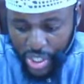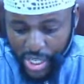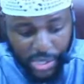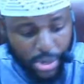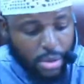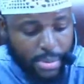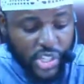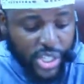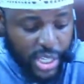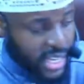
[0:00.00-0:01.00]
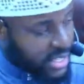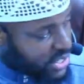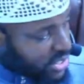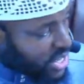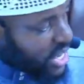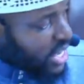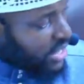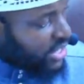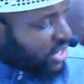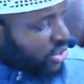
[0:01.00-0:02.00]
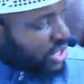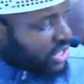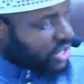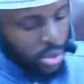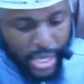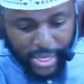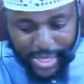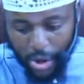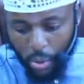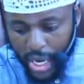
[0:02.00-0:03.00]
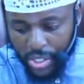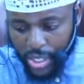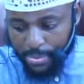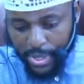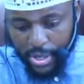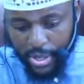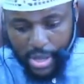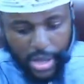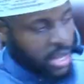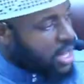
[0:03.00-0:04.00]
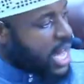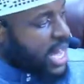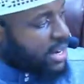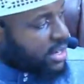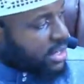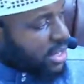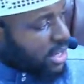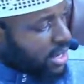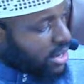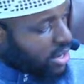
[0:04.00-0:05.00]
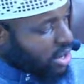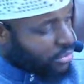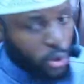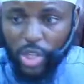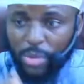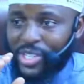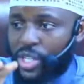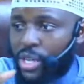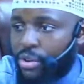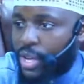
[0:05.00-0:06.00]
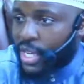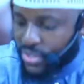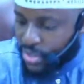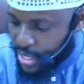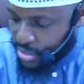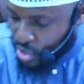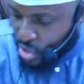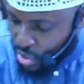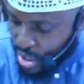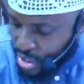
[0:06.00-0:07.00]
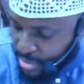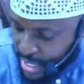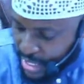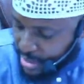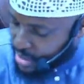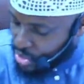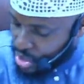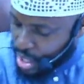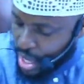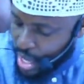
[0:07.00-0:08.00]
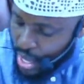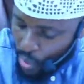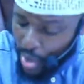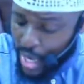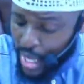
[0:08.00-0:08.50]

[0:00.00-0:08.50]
that's why I mentioned it, that these are the two things that are wajib. And of course we mentioned al-rih is tahir, so you don't need to make istinjar, wala